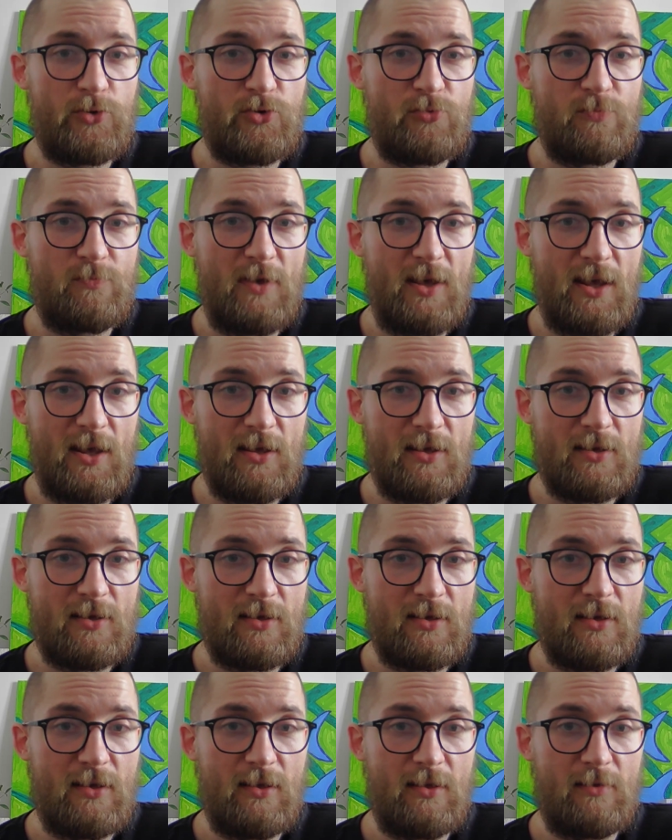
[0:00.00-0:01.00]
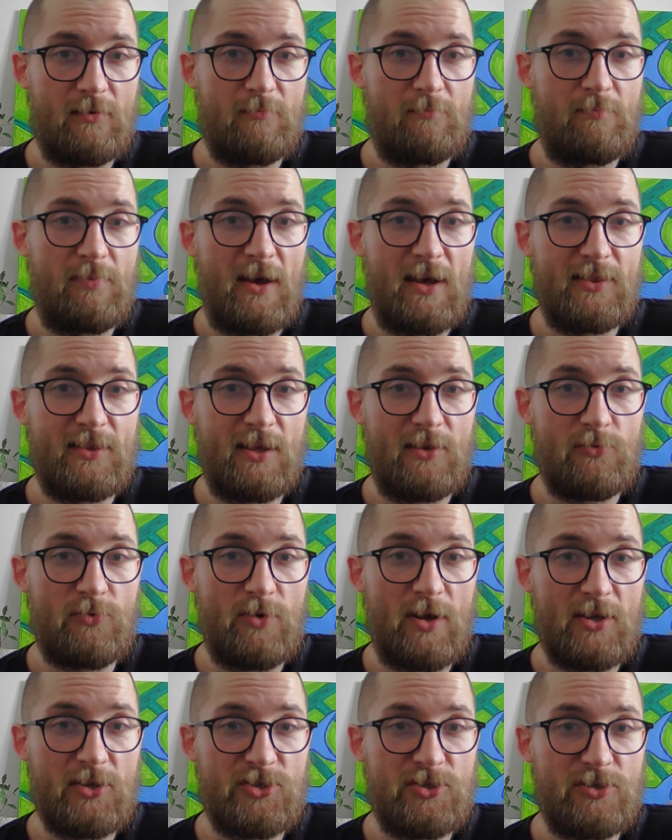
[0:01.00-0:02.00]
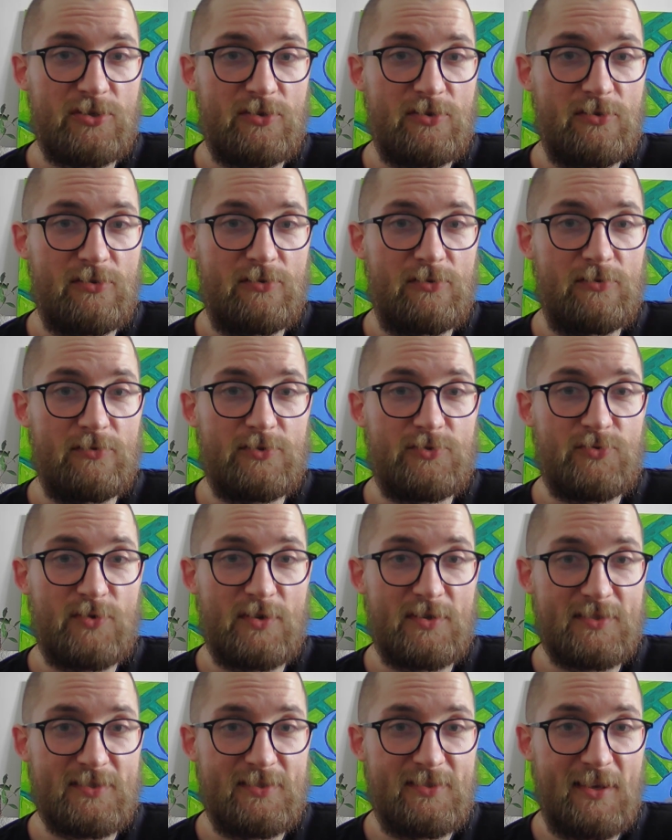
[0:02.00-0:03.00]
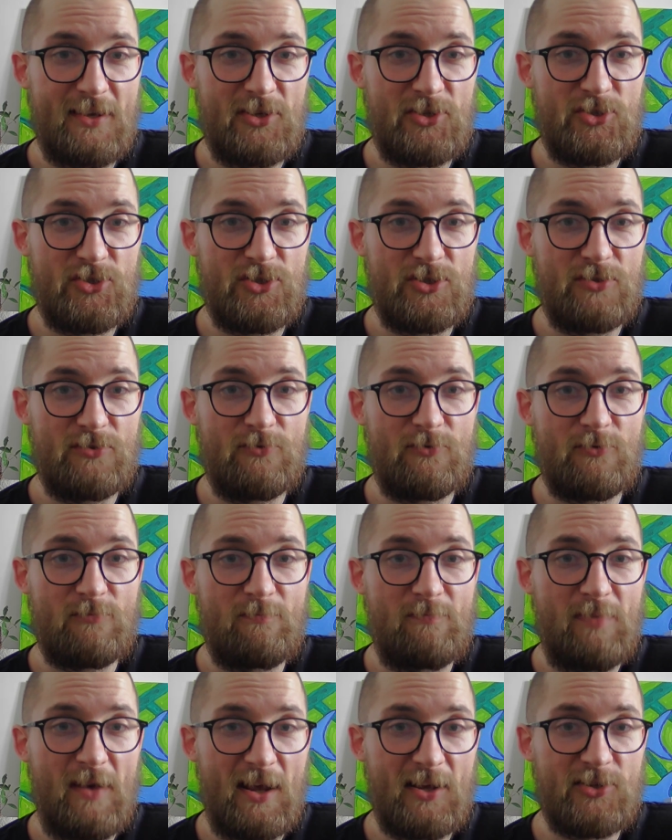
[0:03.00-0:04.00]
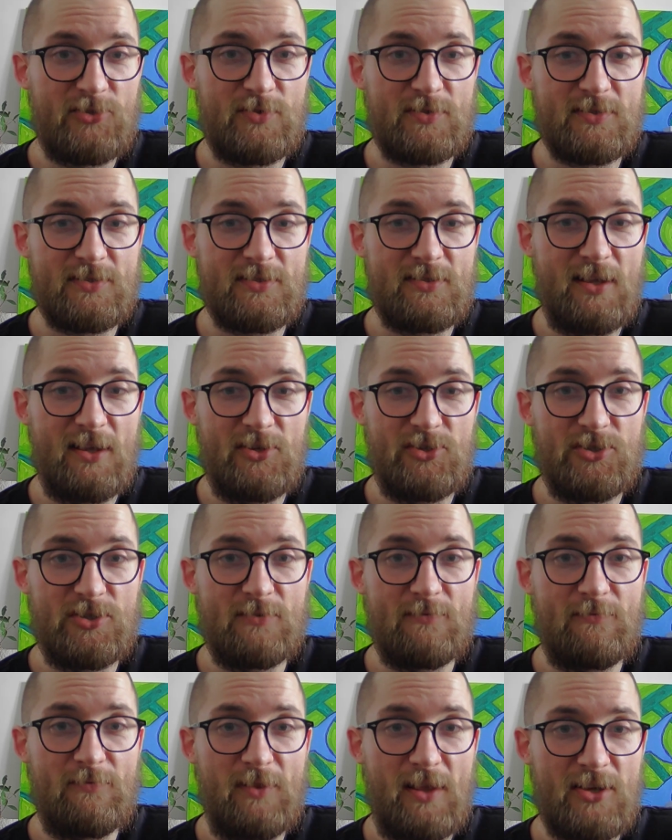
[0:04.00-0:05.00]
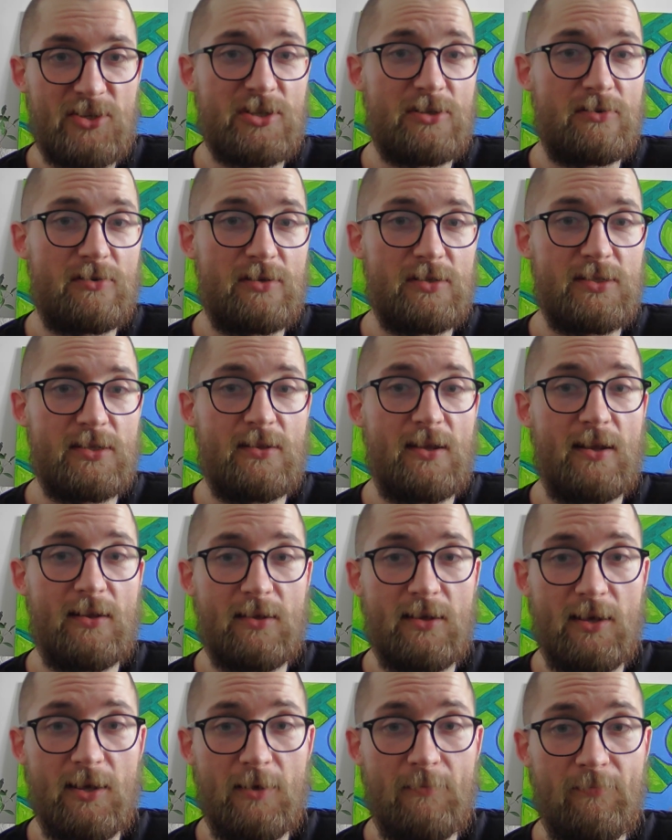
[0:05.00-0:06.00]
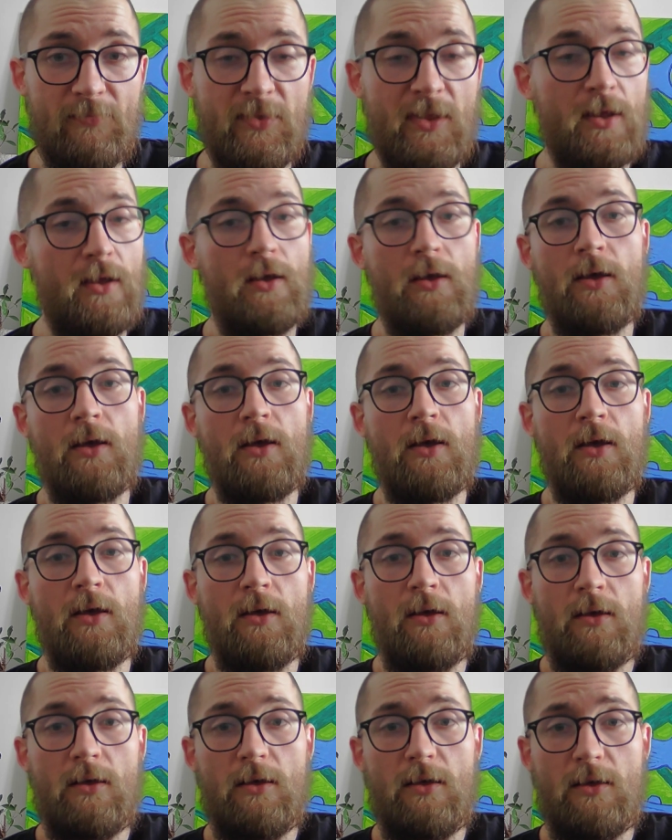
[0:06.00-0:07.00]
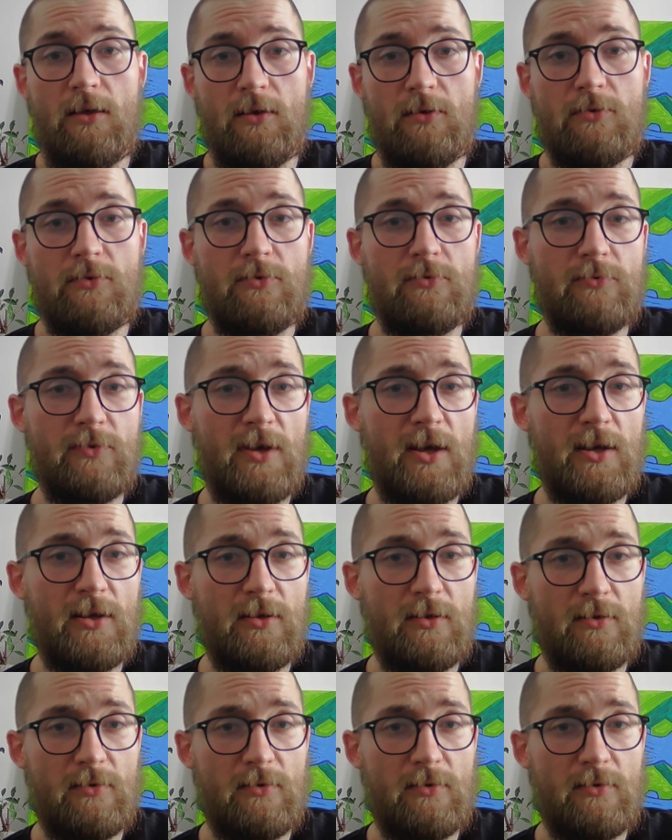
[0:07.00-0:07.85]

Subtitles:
to make bidirectional translation or back translation flashcards in Anki. Could I